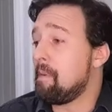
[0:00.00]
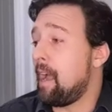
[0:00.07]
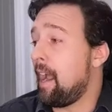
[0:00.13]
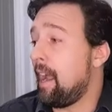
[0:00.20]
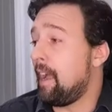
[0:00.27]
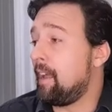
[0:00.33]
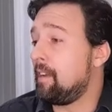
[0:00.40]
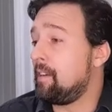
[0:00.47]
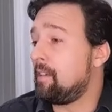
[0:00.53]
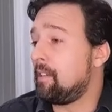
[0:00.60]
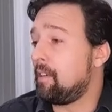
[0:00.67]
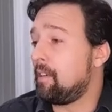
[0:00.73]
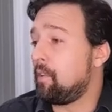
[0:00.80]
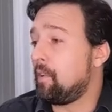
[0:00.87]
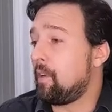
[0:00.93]
And
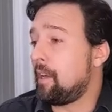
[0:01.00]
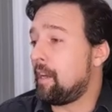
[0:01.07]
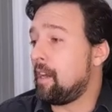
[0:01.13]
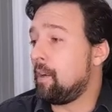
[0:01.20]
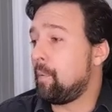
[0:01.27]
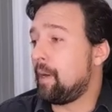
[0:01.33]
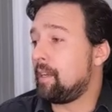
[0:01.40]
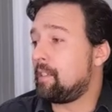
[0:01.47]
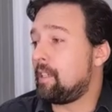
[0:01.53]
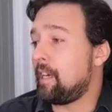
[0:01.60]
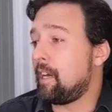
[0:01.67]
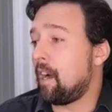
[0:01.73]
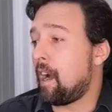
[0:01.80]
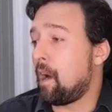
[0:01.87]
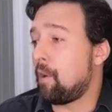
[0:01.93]
here we can
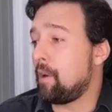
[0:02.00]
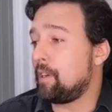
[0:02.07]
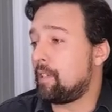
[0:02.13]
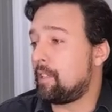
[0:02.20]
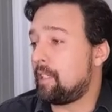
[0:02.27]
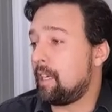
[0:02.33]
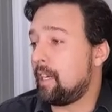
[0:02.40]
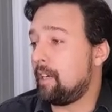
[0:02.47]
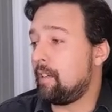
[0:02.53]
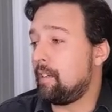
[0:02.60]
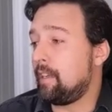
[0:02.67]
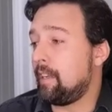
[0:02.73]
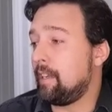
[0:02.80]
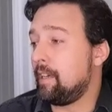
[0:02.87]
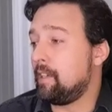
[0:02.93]
see our scene
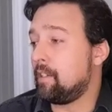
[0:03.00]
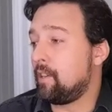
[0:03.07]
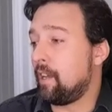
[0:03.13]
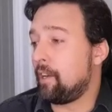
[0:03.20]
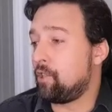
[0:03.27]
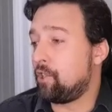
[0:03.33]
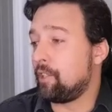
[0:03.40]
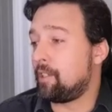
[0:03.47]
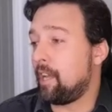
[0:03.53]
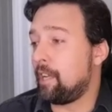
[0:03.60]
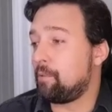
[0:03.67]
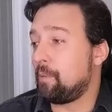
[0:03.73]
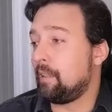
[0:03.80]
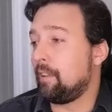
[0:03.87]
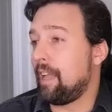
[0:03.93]
is just as
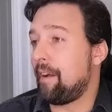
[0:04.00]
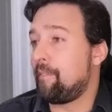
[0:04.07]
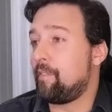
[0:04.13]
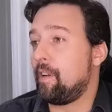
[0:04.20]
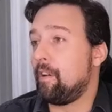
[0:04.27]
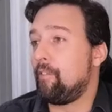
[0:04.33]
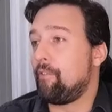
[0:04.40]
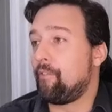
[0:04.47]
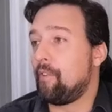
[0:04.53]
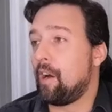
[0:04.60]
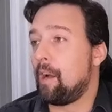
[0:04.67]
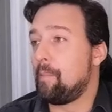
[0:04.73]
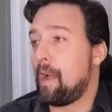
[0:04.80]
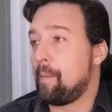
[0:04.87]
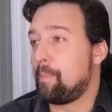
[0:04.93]
we left it
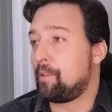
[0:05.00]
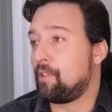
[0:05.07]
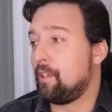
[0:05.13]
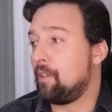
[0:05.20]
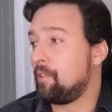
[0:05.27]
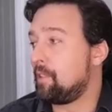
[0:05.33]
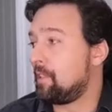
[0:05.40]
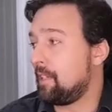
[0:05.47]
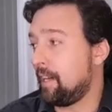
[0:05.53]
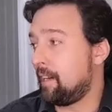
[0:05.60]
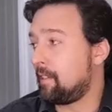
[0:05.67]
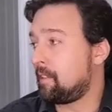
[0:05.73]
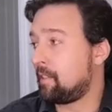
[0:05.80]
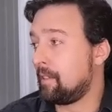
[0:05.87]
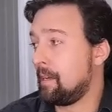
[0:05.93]
from episode
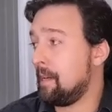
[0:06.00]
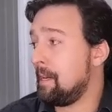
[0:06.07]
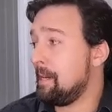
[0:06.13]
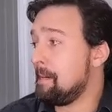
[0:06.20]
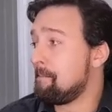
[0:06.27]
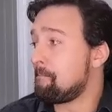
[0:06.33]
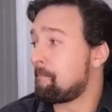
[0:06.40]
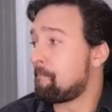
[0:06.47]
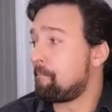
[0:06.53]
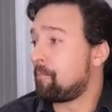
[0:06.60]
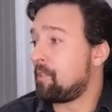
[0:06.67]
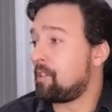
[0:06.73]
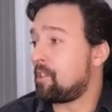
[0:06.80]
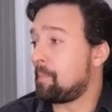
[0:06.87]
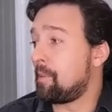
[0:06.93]
six.
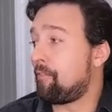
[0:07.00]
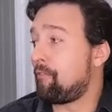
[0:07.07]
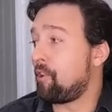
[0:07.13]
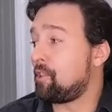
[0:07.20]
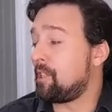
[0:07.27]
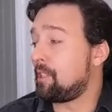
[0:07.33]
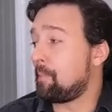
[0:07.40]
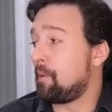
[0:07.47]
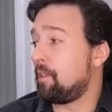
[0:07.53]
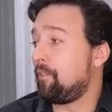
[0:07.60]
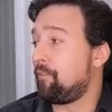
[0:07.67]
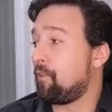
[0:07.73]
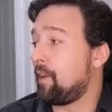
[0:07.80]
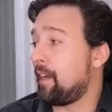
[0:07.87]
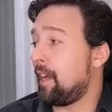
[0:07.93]
Some of the first things I'm looking
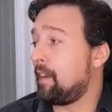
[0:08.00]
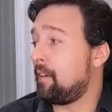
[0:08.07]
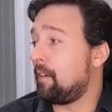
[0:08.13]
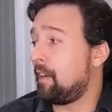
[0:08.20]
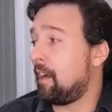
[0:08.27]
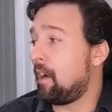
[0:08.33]
for again,